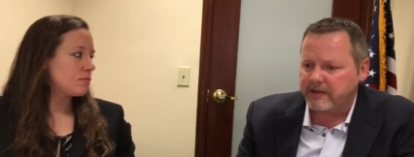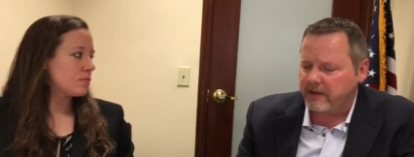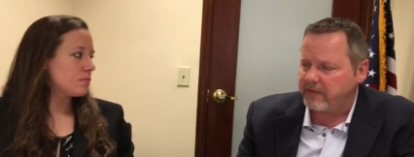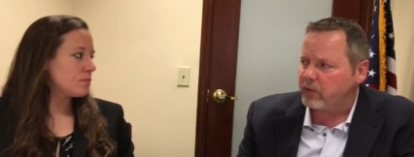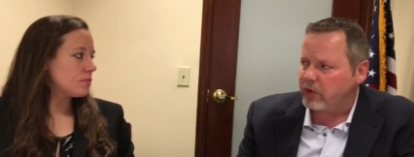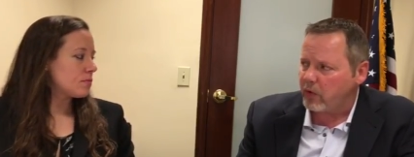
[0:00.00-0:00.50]

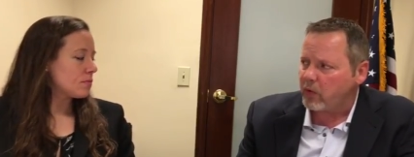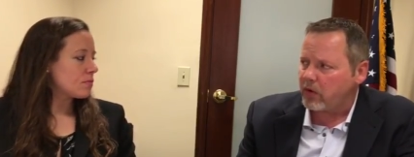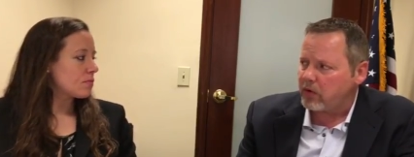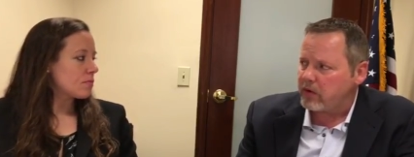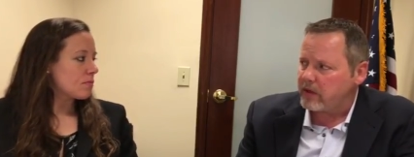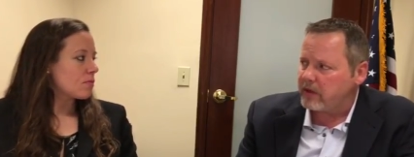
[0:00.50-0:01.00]
Speaker 1: that, that, were
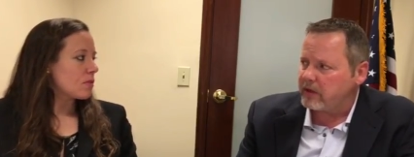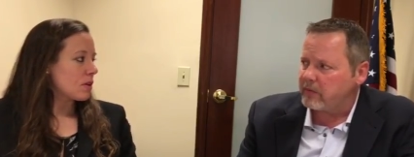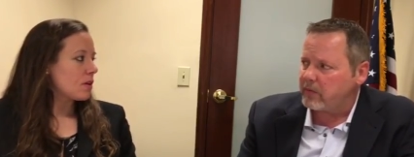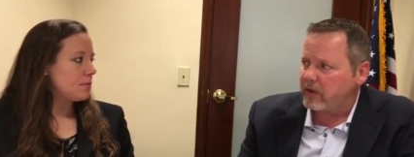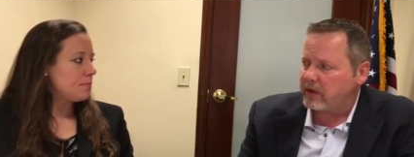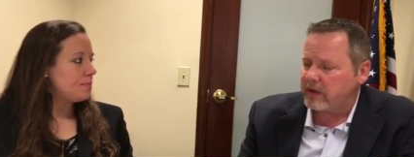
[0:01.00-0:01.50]
already on the
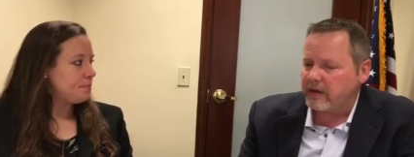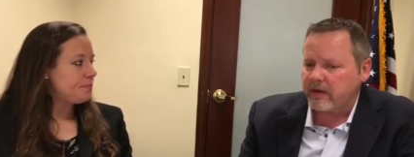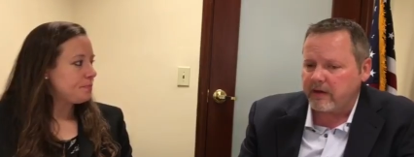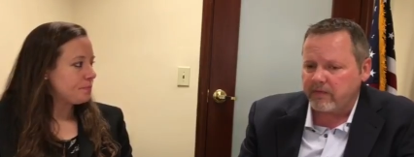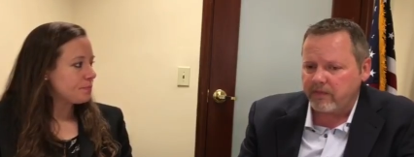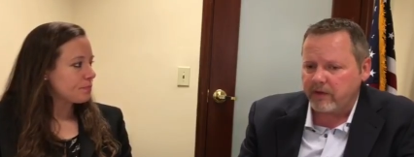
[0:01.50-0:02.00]
market
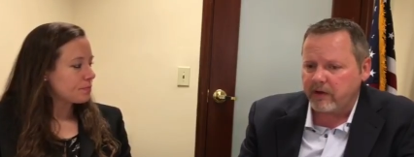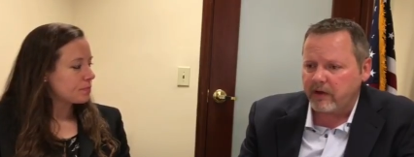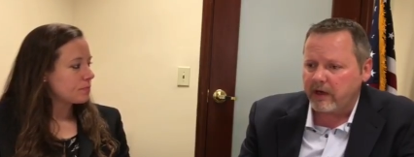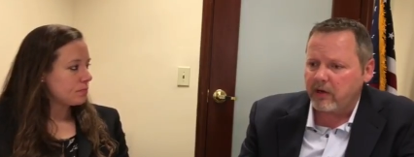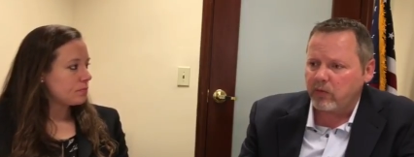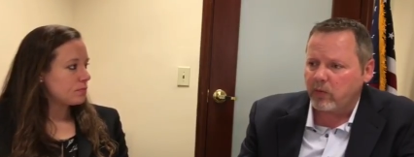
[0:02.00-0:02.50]
and
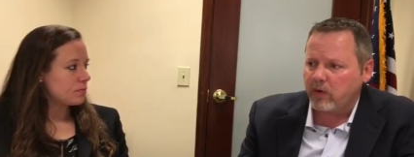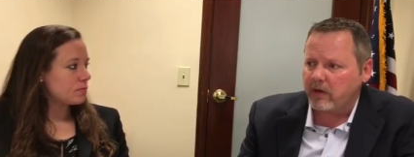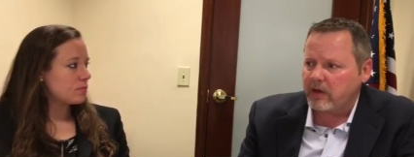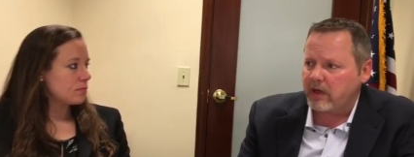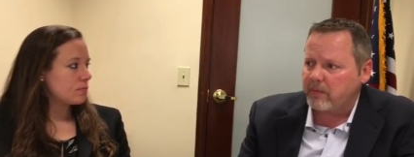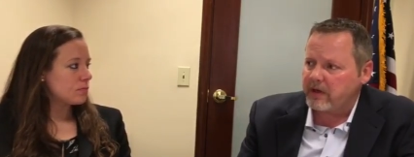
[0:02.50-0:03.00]
figuring out what
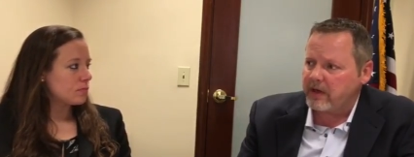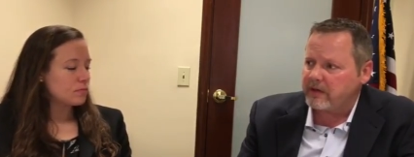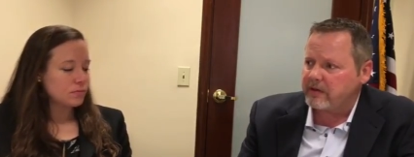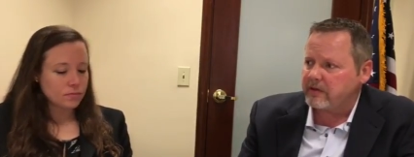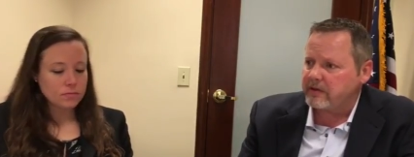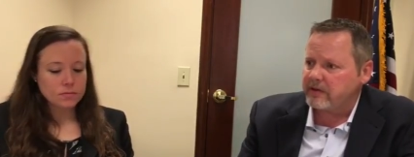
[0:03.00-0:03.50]

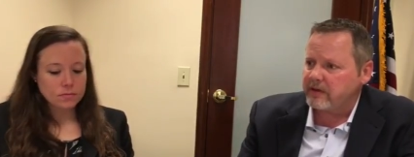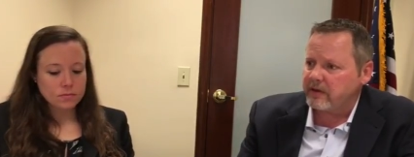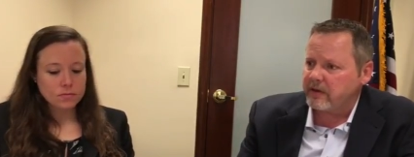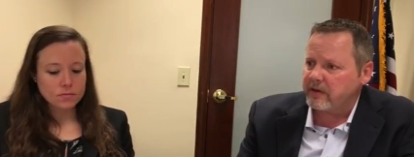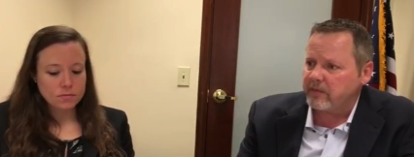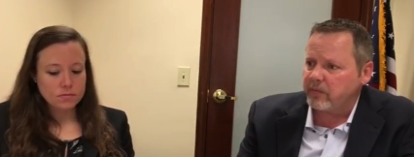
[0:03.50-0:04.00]
combinations
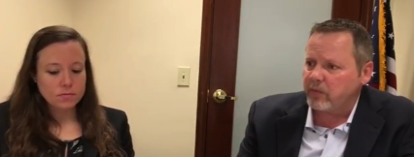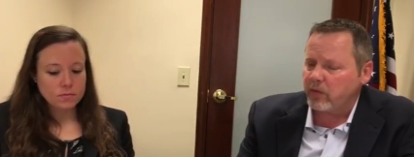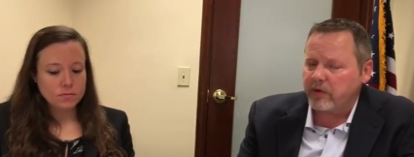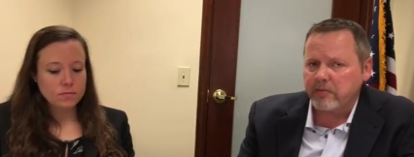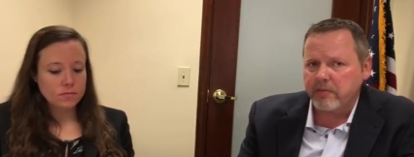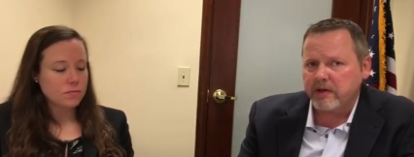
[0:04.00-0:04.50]
uh,
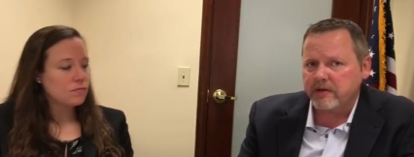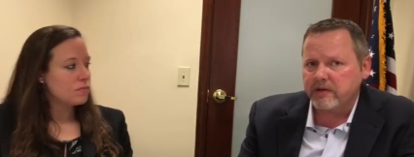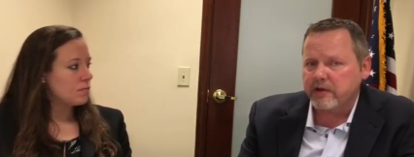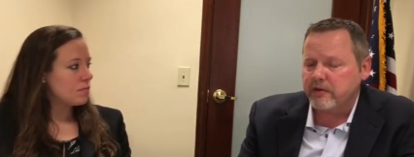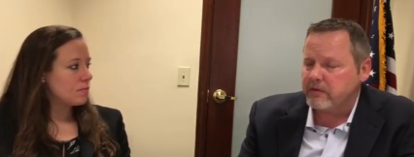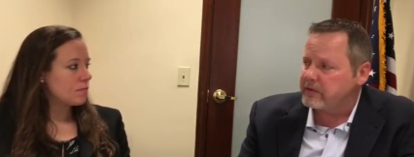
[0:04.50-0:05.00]
were the best
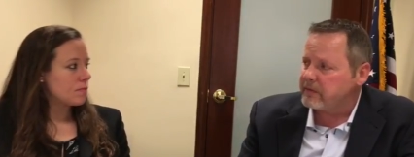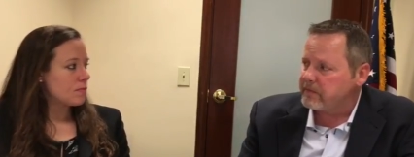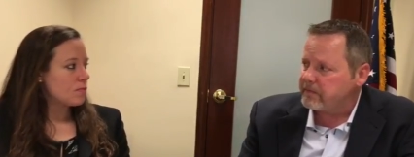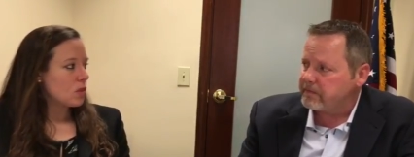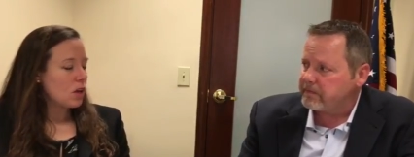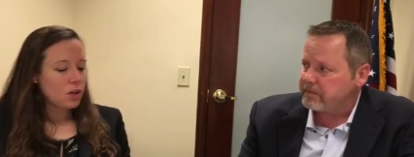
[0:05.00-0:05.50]
to use.
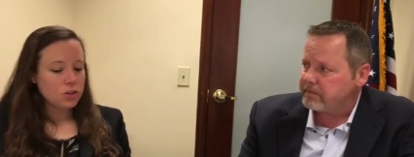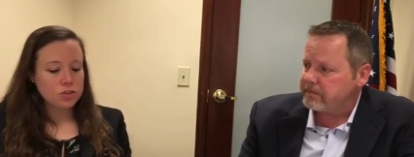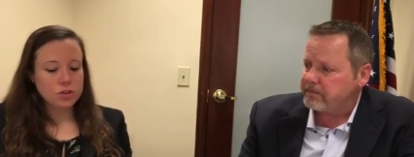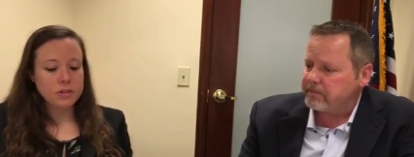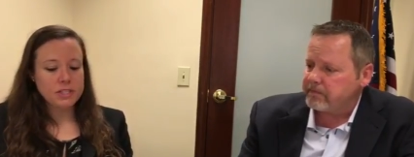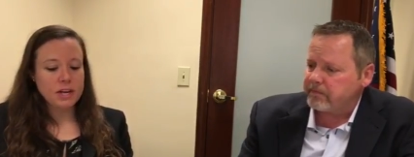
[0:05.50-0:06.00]

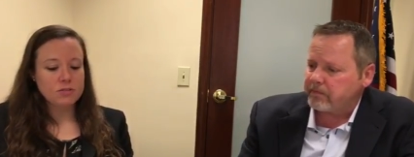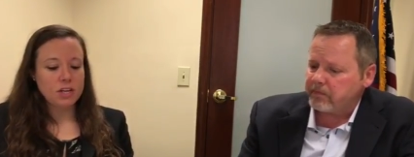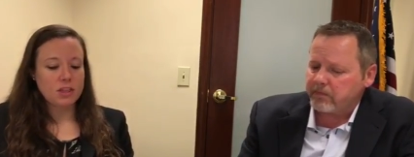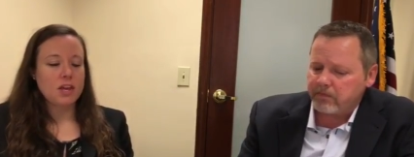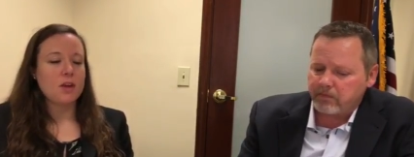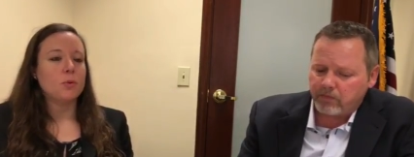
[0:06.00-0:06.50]
Speaker 2: So it sounds
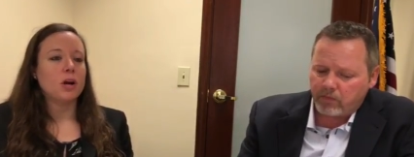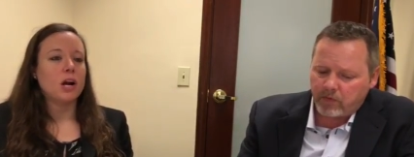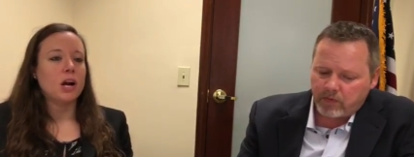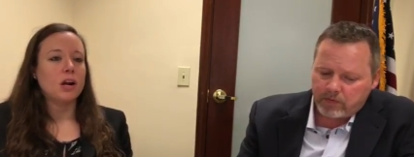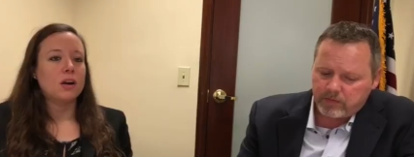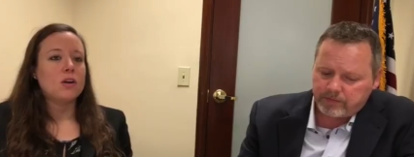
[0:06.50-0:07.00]
like they
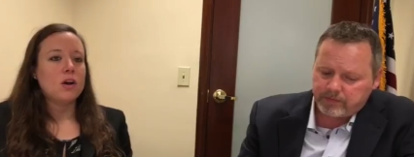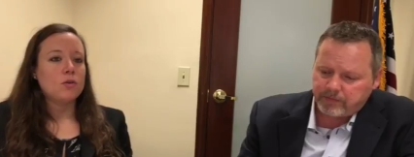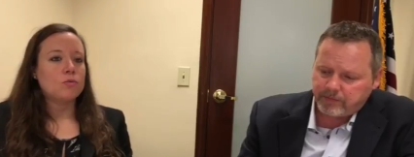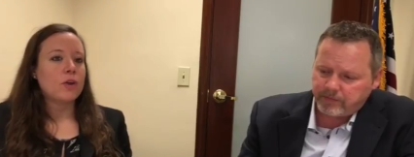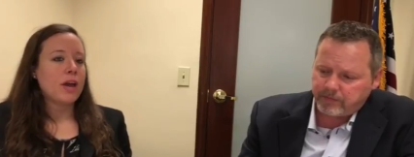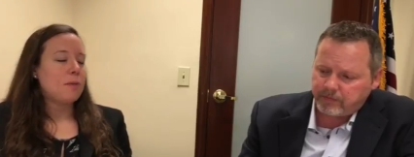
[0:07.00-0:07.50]
were
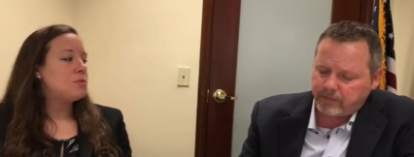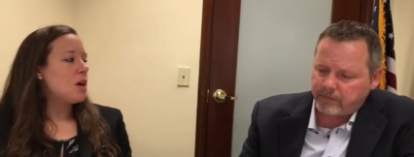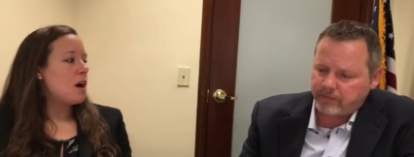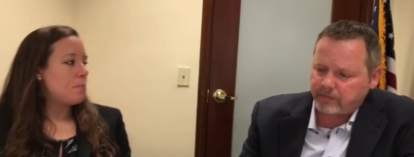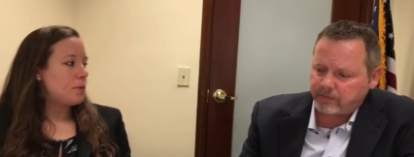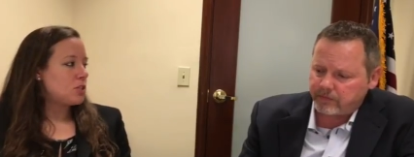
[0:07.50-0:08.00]
ramped
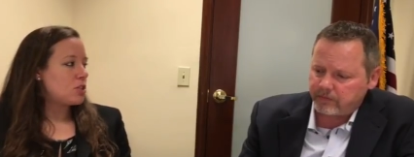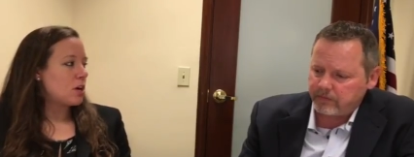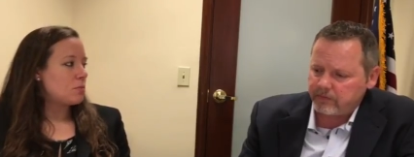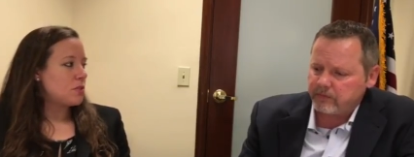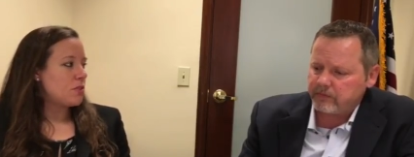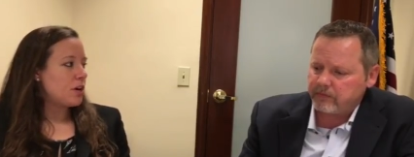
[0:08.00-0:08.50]
up in
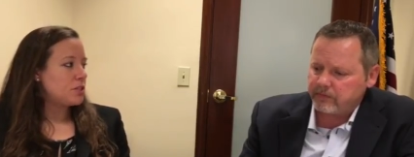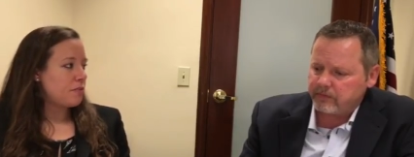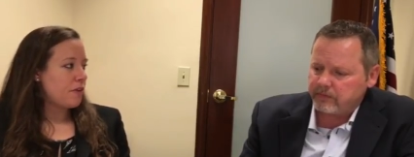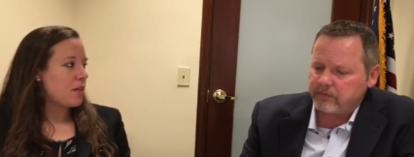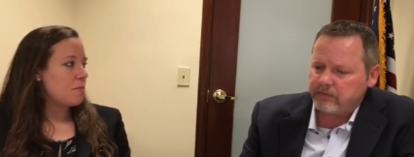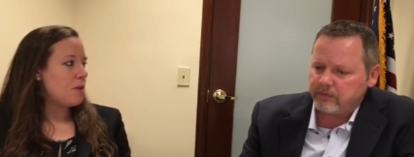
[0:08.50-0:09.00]
terms of their
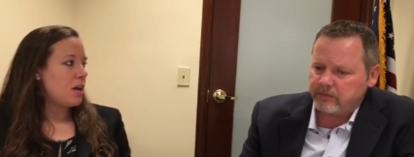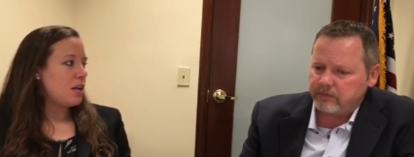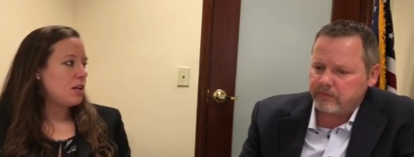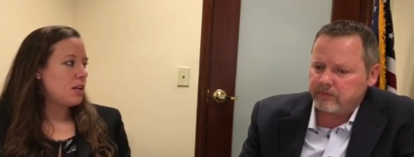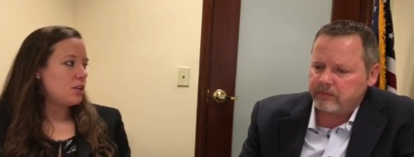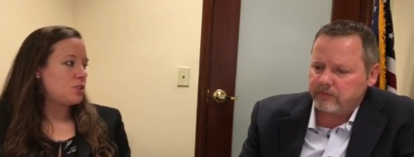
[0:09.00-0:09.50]

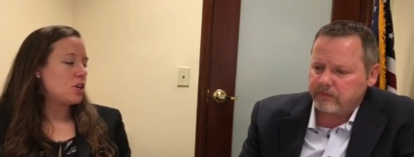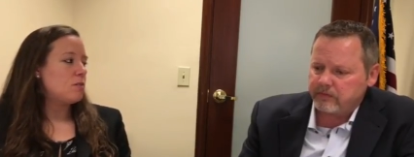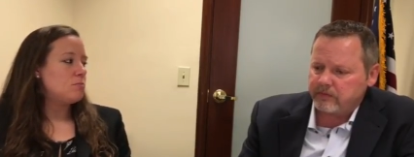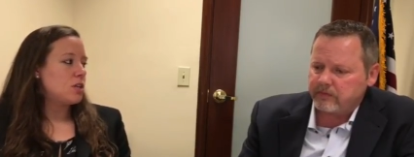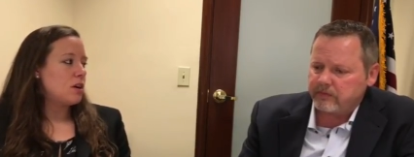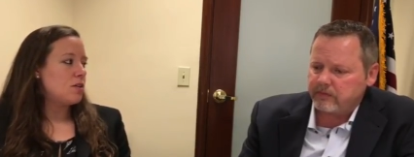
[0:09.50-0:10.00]
development and in
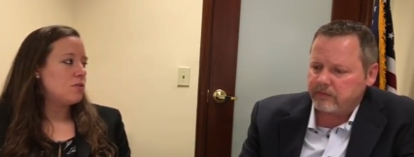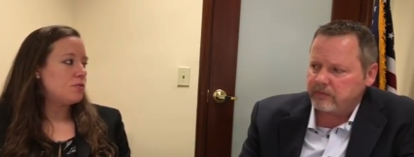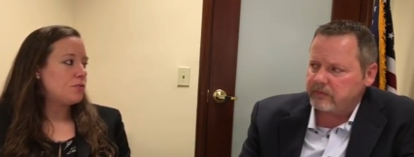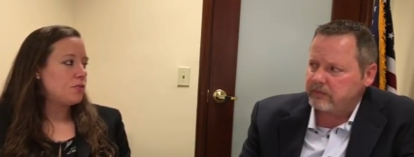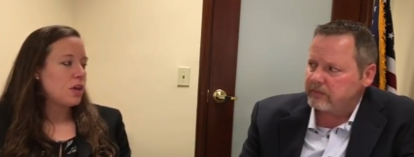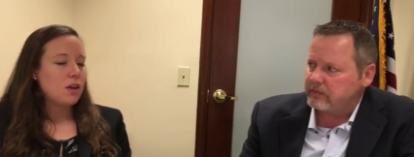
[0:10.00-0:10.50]
terms
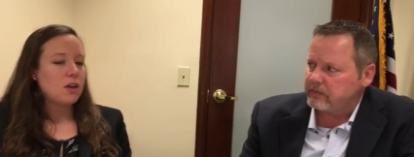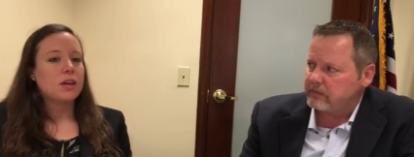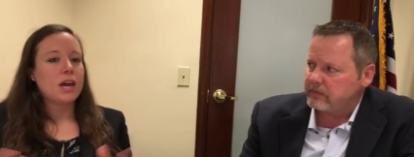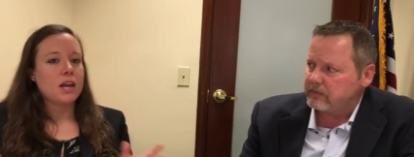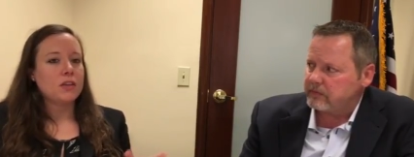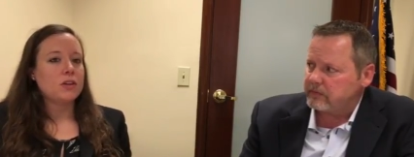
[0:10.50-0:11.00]
of
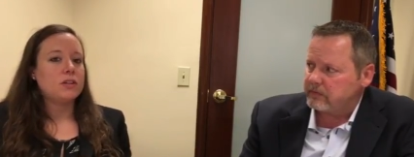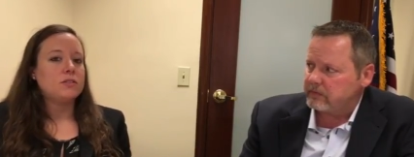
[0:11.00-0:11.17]
getting the